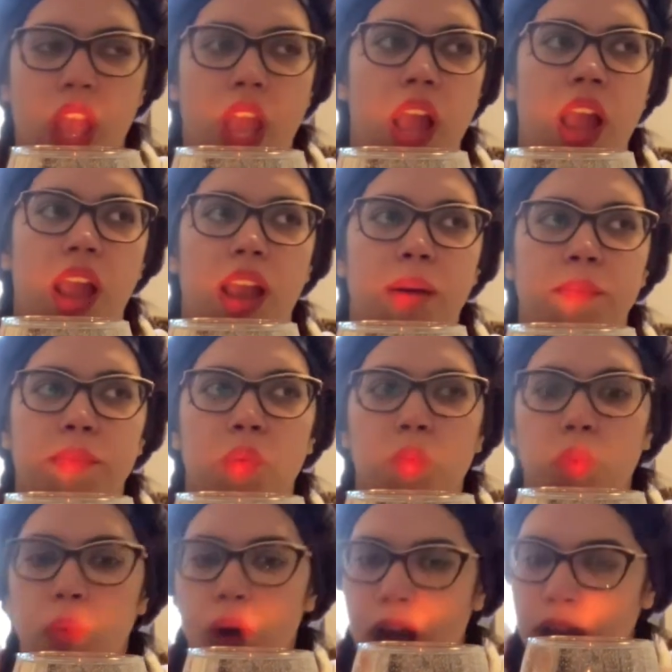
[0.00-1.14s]

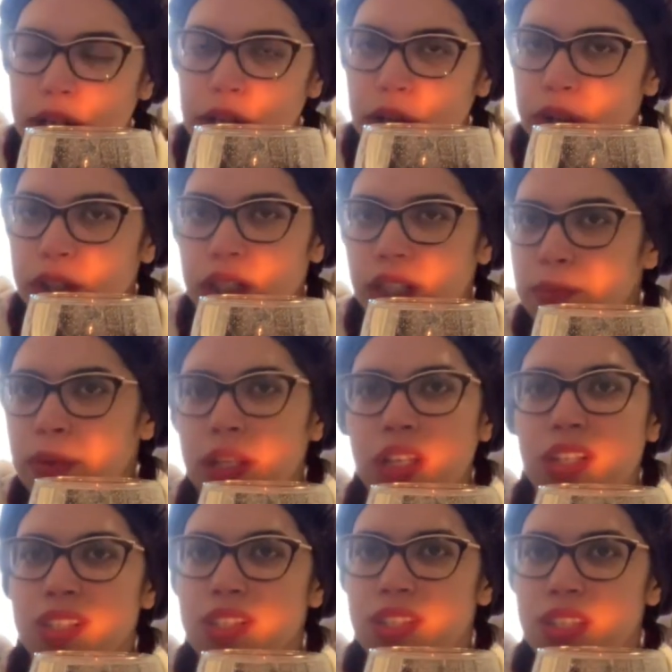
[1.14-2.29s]
Why you're keeping it
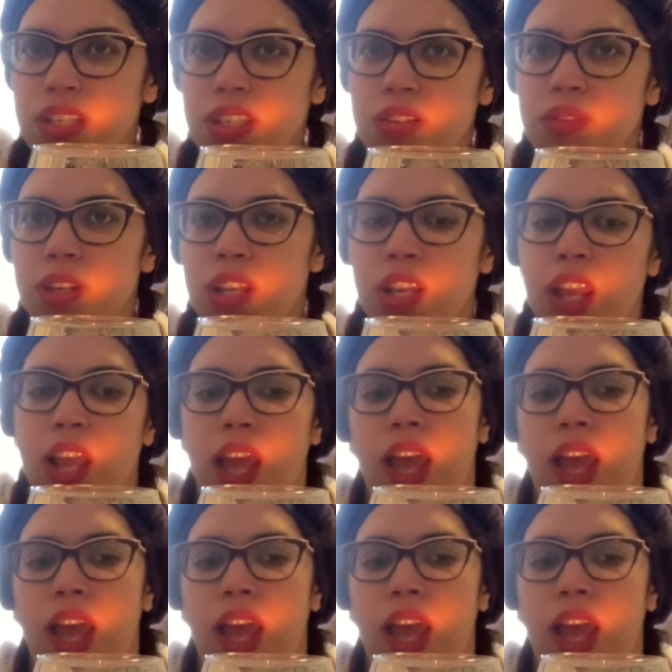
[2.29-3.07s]
a secret?